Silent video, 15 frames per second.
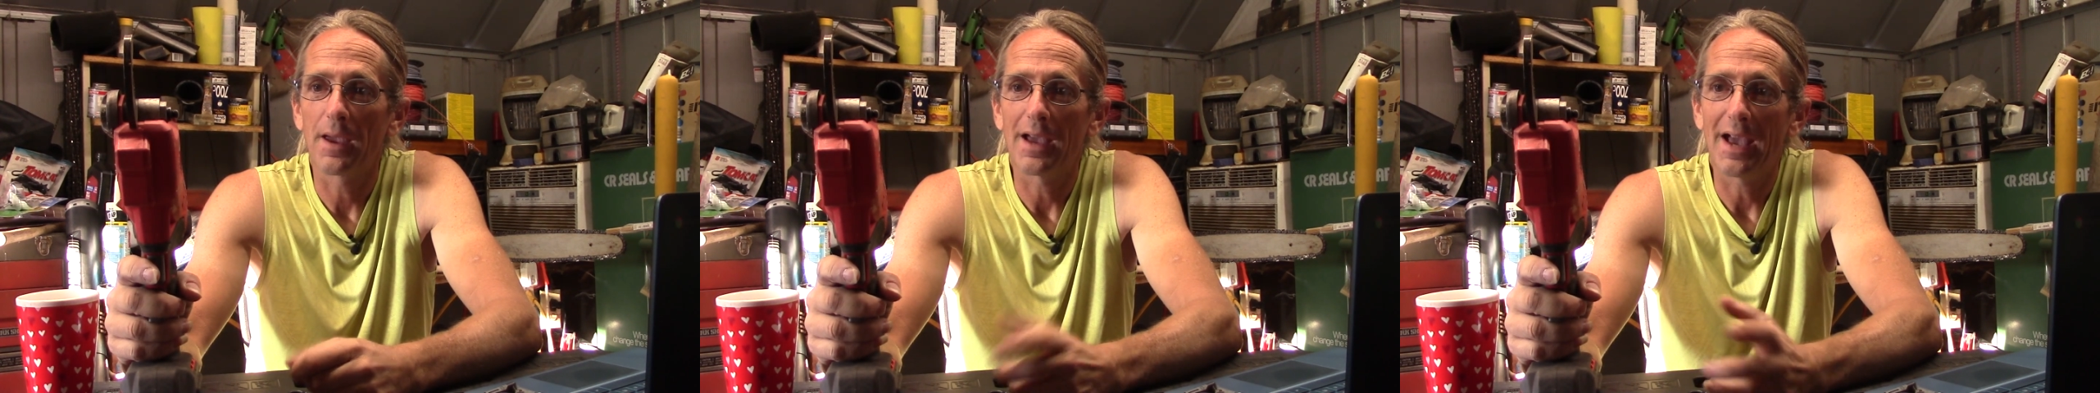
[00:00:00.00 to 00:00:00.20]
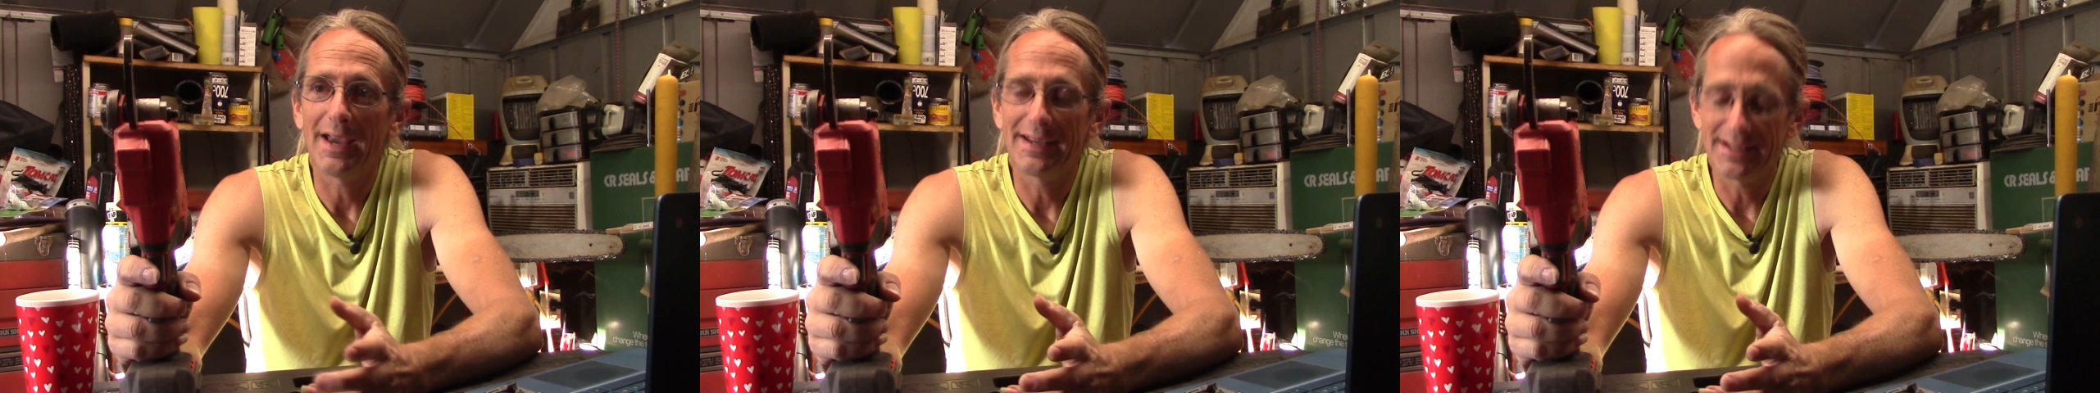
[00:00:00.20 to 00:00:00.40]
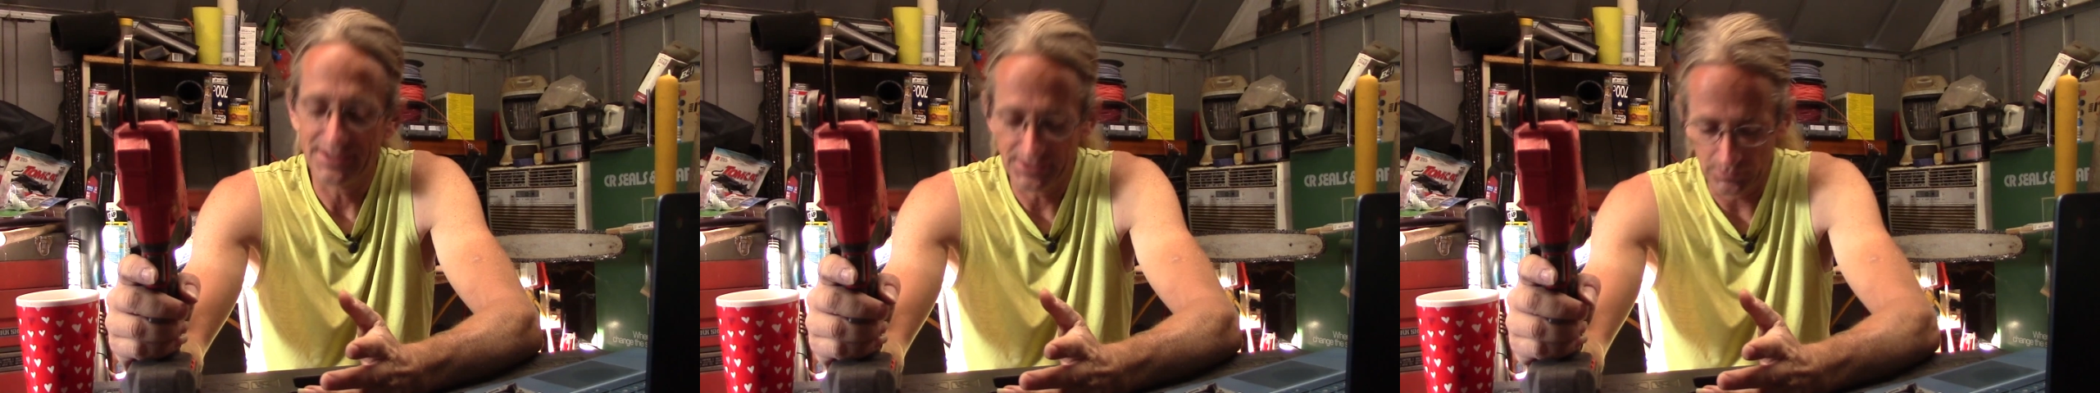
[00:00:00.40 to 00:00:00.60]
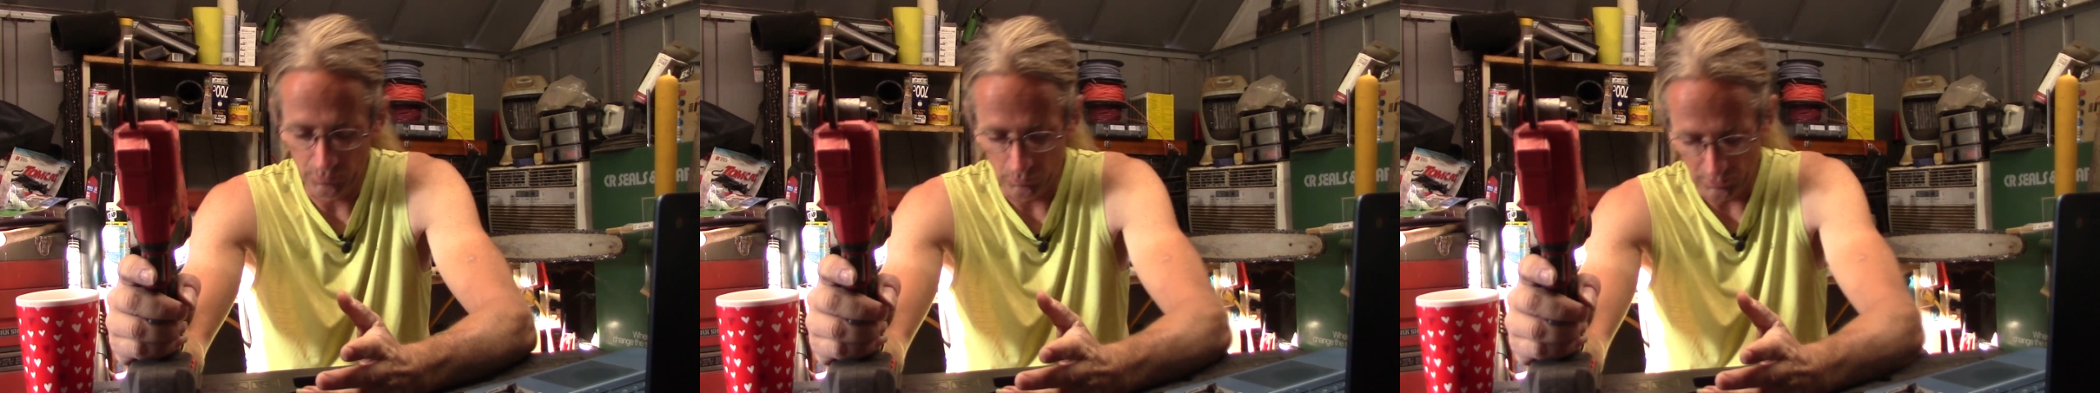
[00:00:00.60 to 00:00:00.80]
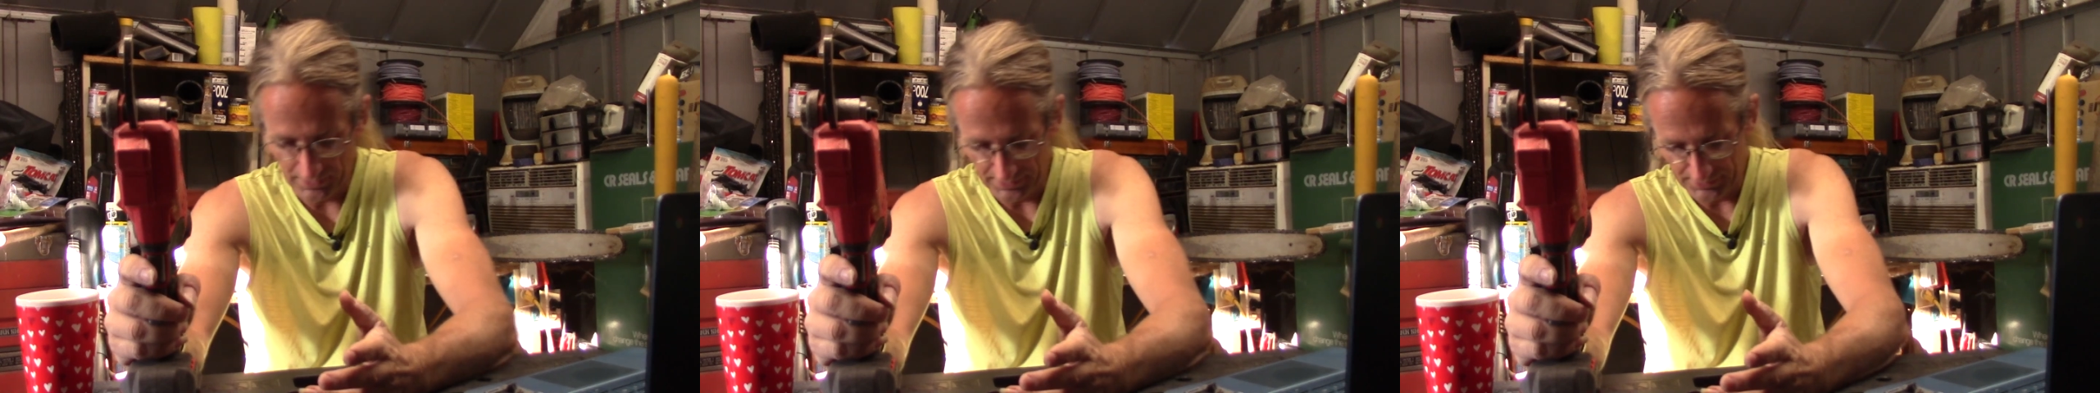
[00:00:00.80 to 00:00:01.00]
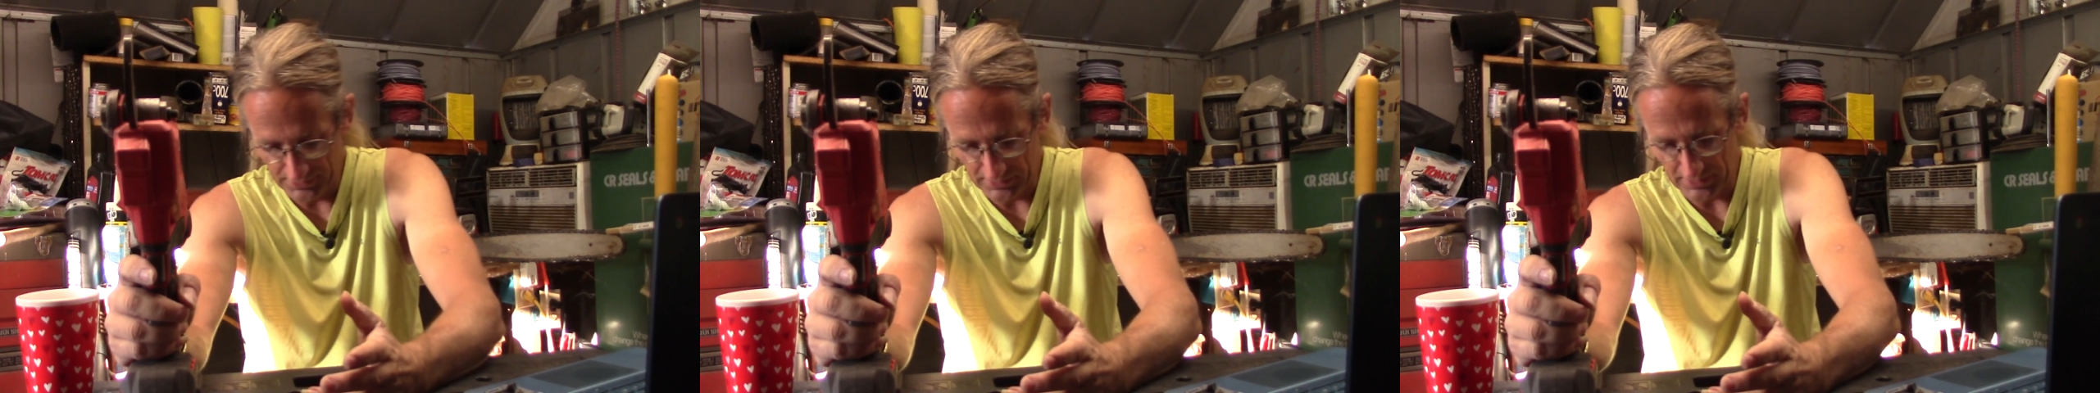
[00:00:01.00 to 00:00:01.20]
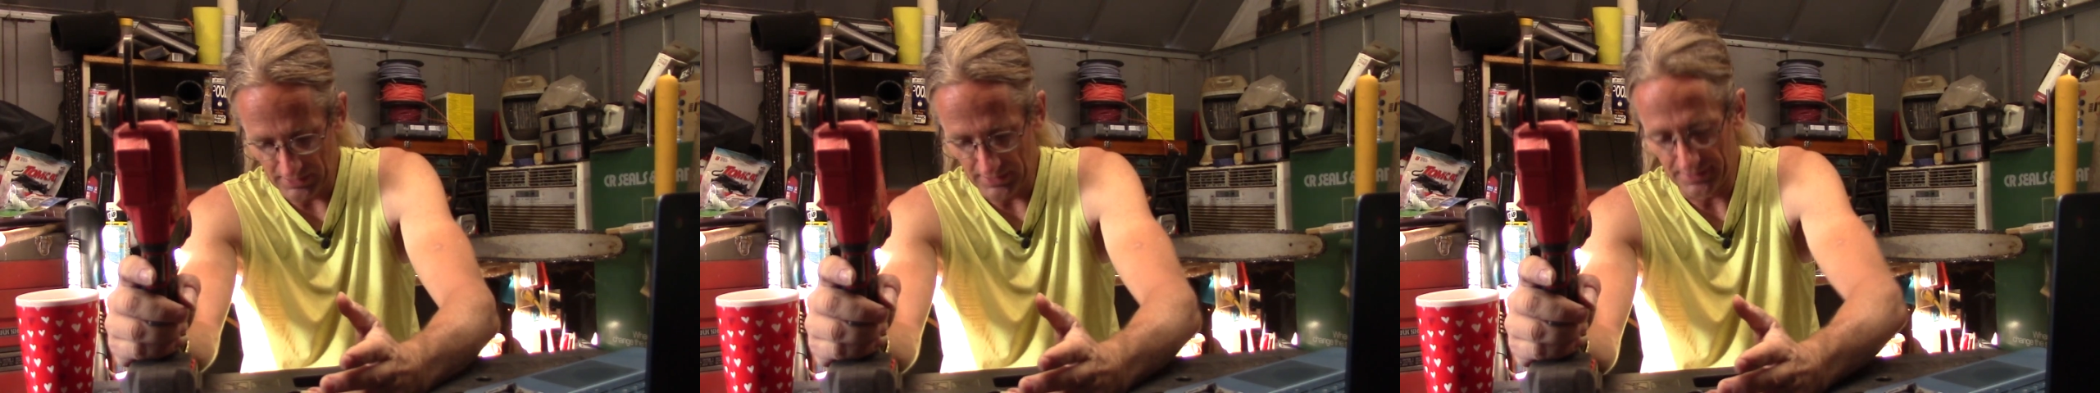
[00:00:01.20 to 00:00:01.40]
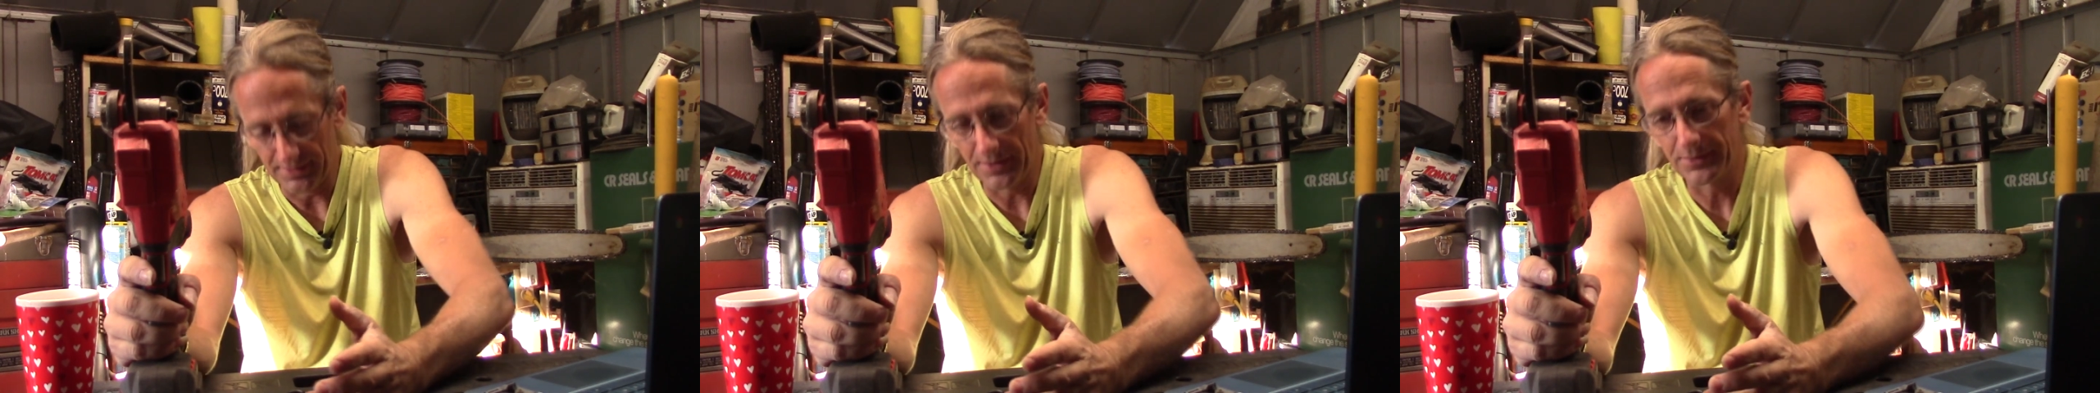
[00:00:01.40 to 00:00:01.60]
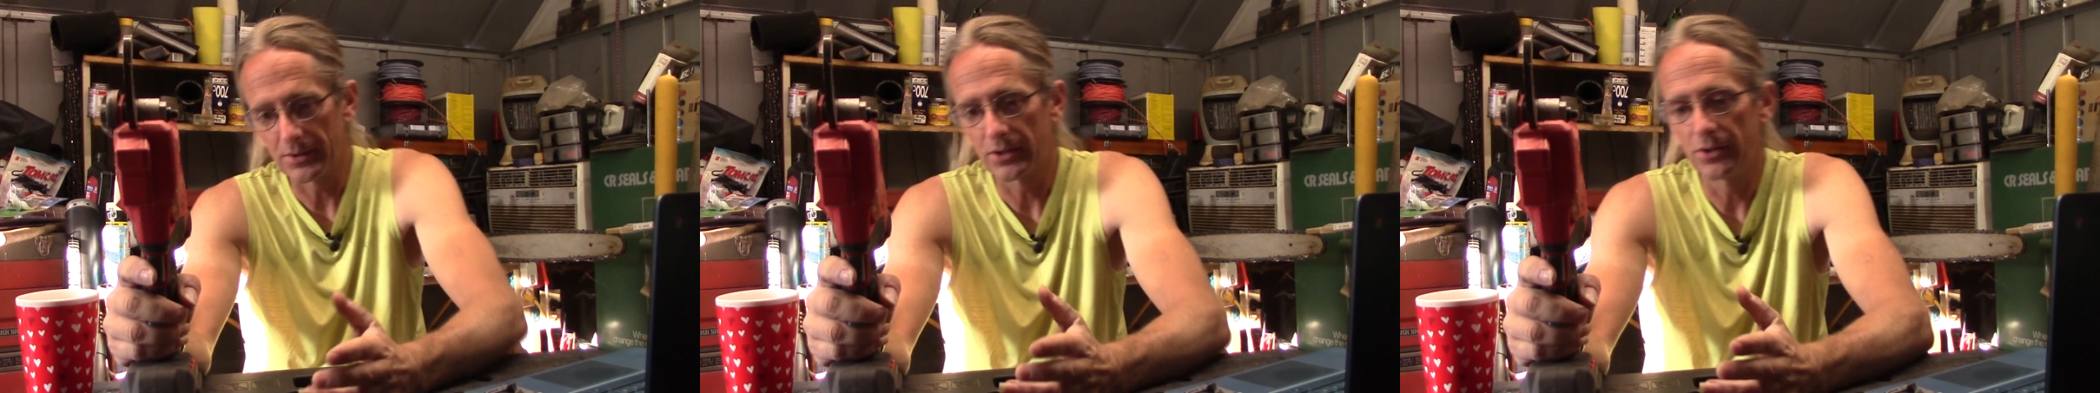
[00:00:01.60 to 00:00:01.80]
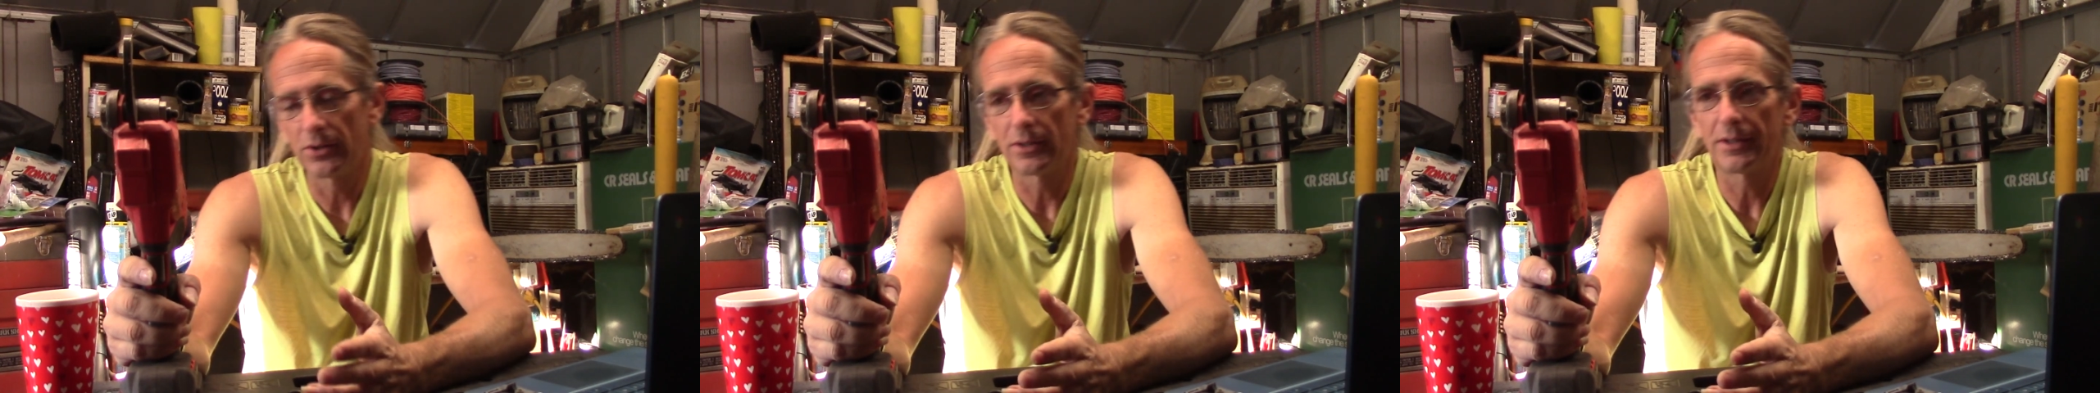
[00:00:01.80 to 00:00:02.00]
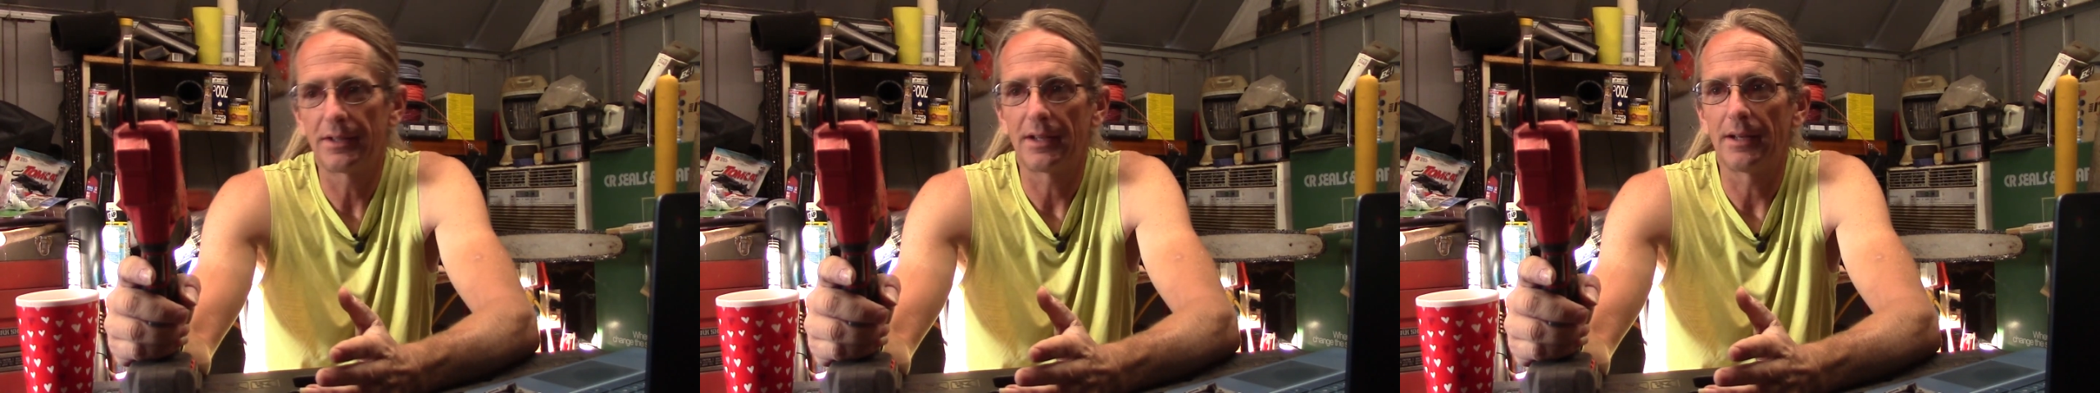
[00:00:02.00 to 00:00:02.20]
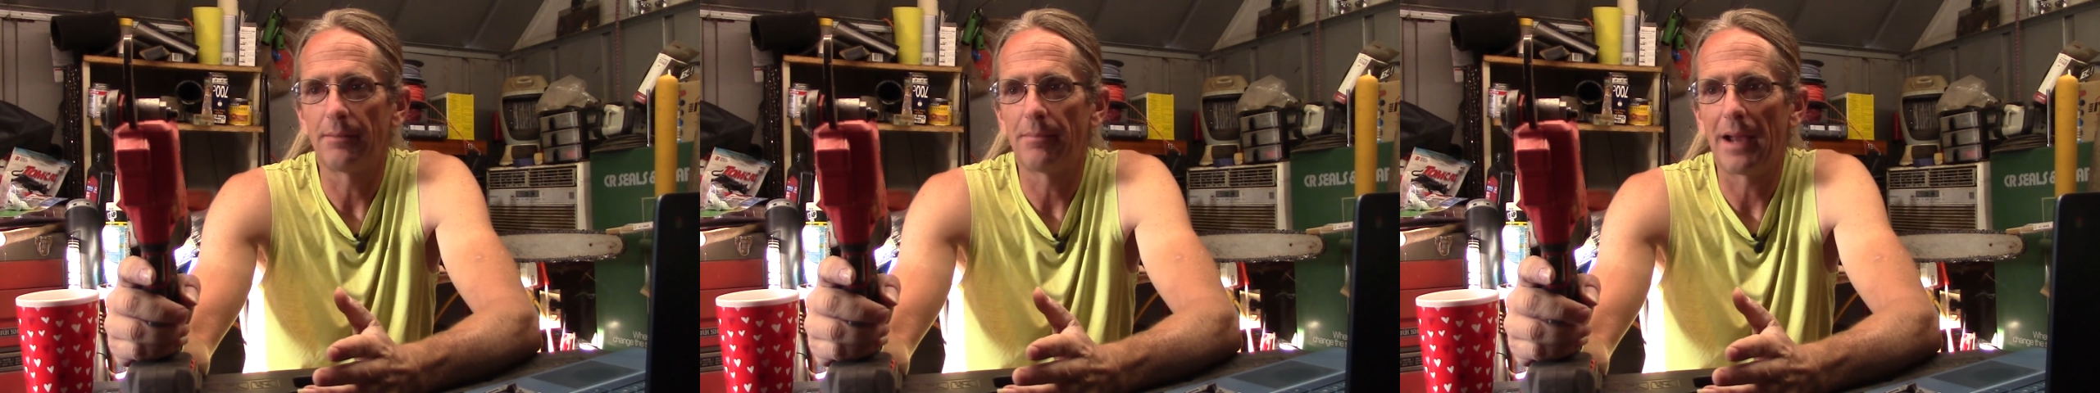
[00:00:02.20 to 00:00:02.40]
I guess another good and